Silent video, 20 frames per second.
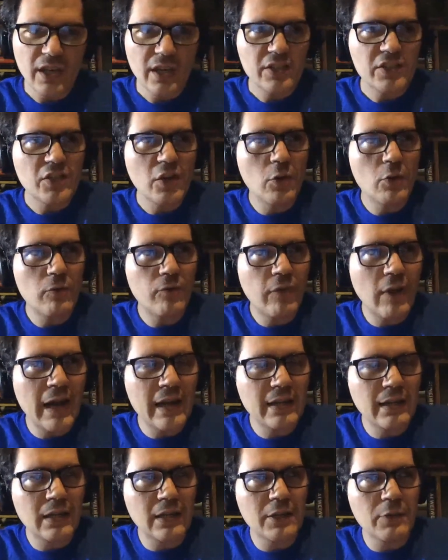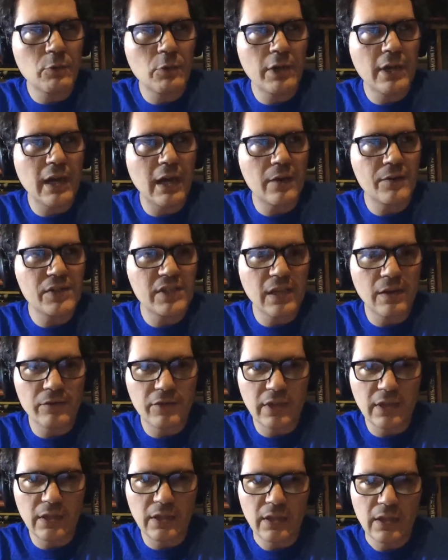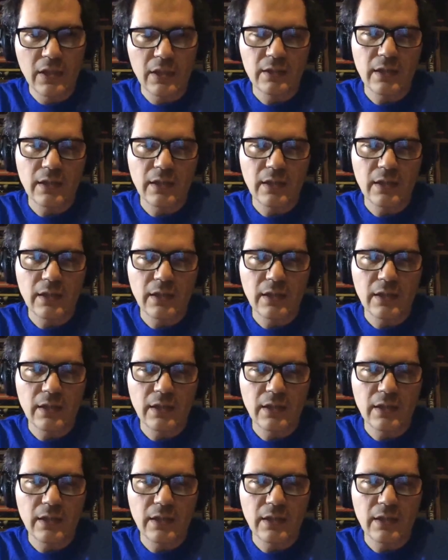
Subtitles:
So finally, we have something